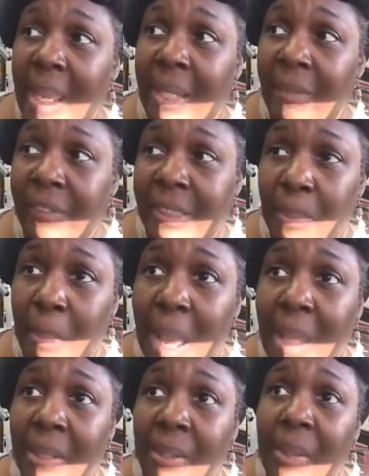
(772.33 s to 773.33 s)
And if it's a
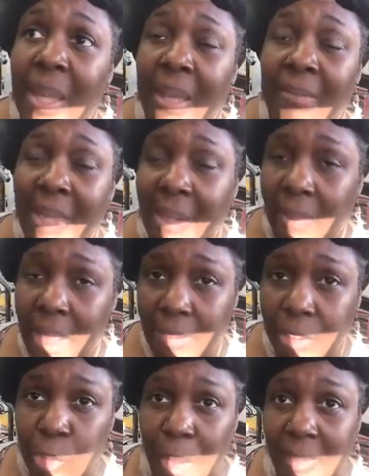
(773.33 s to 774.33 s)
minor, if they don't
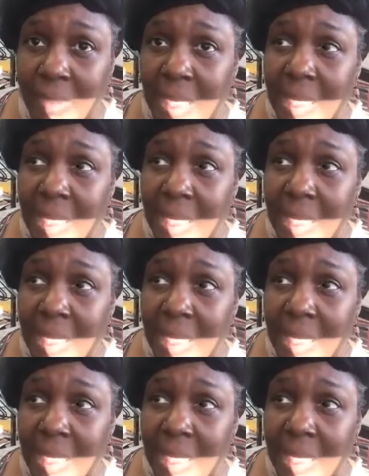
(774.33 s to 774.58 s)
have a driver's